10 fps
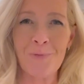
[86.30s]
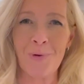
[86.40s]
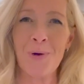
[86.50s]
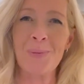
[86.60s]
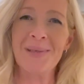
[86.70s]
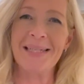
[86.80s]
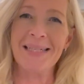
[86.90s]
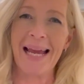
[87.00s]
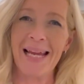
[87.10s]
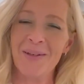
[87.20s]
Vlogmas
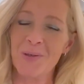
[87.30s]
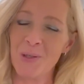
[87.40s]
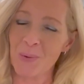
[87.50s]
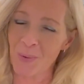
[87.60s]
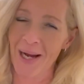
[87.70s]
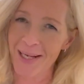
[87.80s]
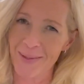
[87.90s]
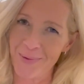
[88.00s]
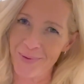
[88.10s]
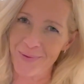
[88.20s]
Day
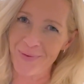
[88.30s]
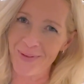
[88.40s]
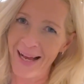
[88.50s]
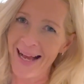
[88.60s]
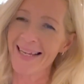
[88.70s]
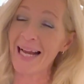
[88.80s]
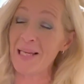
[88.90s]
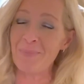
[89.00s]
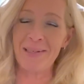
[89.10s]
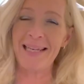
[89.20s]
12. Can
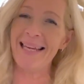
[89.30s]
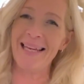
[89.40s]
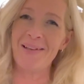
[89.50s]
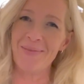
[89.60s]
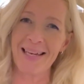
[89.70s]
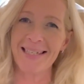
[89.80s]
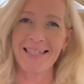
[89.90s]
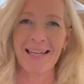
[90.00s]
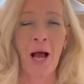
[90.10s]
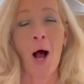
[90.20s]
you believe
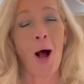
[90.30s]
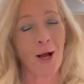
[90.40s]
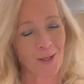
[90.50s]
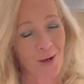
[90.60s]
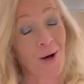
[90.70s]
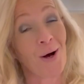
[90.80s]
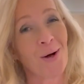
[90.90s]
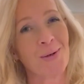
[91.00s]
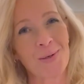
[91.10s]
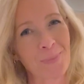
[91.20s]
it? I
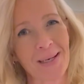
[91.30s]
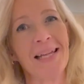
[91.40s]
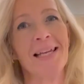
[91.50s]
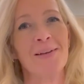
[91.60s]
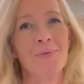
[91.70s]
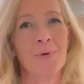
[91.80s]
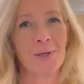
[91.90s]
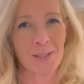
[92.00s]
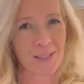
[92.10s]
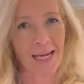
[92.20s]
can't believe we're
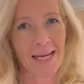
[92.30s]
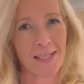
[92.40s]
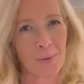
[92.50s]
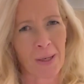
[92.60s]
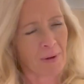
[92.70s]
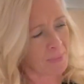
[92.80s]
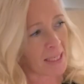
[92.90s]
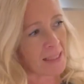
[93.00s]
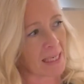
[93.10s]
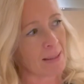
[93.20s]
at day 12. I'm
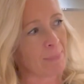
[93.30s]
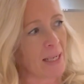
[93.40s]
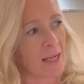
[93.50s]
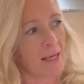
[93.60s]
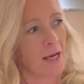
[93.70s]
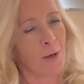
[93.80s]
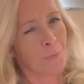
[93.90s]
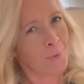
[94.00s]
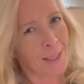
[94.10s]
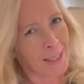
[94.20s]
sounding a little bit like
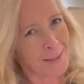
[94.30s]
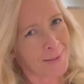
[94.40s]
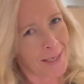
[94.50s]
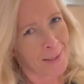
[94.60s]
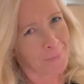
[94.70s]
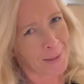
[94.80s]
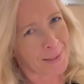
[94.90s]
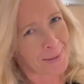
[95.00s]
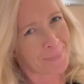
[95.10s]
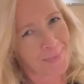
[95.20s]
Renee
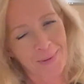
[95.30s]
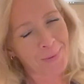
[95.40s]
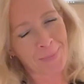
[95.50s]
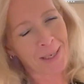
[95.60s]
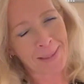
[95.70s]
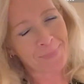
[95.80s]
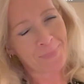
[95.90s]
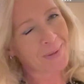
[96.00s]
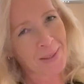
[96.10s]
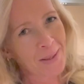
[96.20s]
Zellweger. My
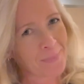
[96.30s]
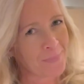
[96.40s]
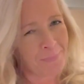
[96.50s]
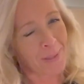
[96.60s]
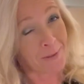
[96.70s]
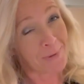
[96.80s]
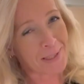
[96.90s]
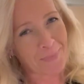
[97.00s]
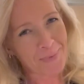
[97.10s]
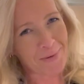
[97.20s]

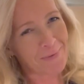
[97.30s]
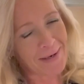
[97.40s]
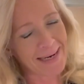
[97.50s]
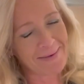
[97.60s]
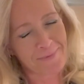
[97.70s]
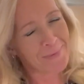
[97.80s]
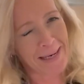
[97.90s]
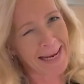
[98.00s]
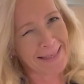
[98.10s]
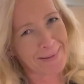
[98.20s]
mannerisms are very
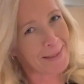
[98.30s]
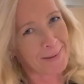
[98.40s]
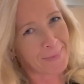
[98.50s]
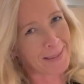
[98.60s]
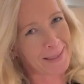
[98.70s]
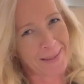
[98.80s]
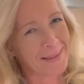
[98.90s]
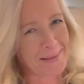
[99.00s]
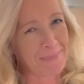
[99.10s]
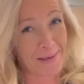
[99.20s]
Renee Zellweger
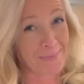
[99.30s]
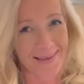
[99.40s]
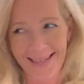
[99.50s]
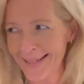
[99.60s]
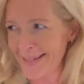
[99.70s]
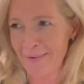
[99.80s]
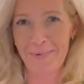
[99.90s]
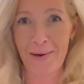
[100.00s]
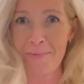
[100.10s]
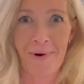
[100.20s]
at the moment. I don't
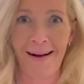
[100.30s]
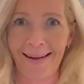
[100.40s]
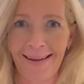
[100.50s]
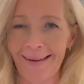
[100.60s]
know why.